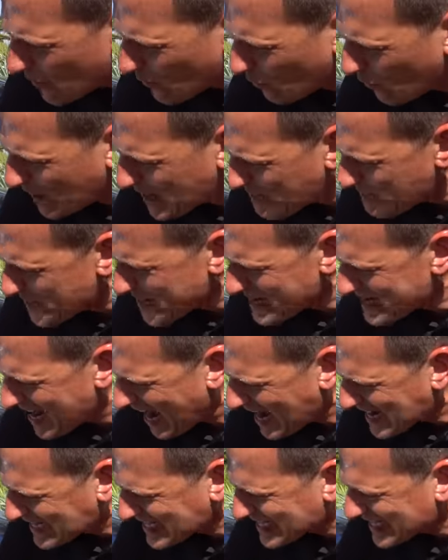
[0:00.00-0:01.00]
it would have been
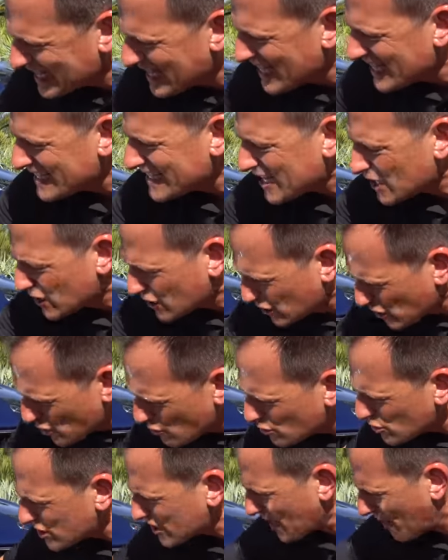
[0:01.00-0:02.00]
nice to
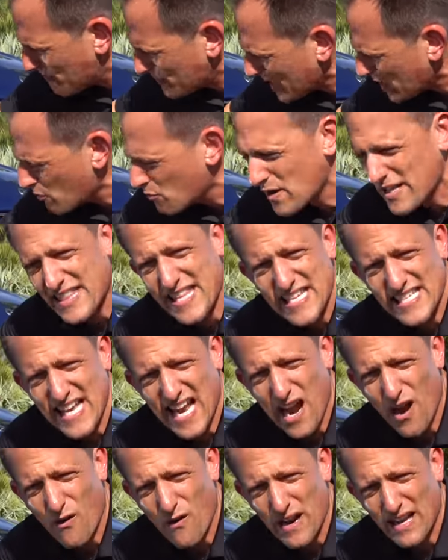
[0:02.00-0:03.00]
do something with this
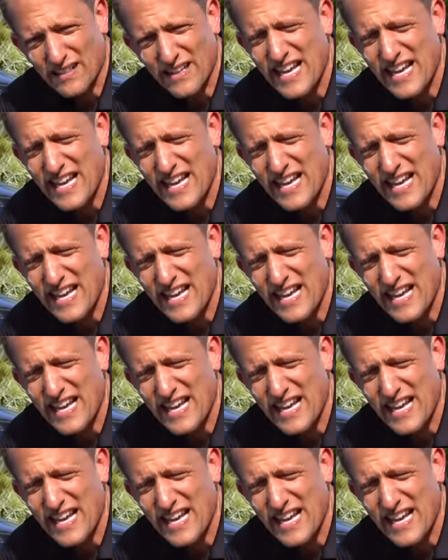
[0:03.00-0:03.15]
area.